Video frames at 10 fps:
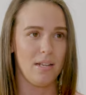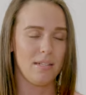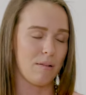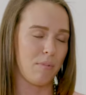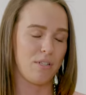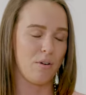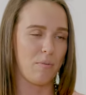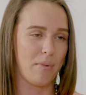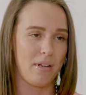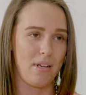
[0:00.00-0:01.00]
Something
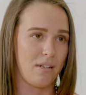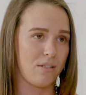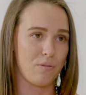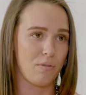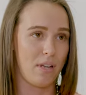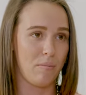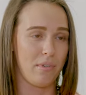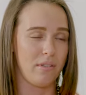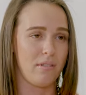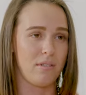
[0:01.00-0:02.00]
told me I needed to call the
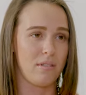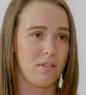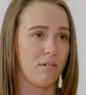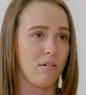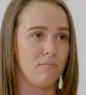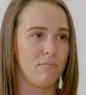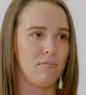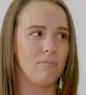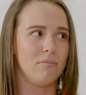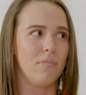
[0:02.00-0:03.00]
ambulance and
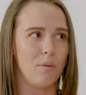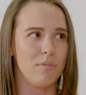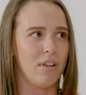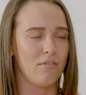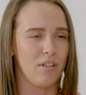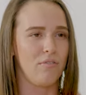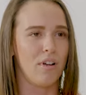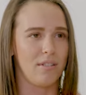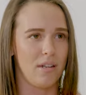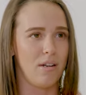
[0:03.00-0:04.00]
I would definitely
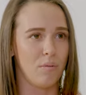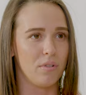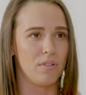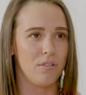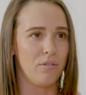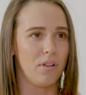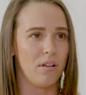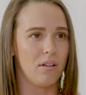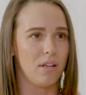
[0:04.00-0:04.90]
advise anyone to do that.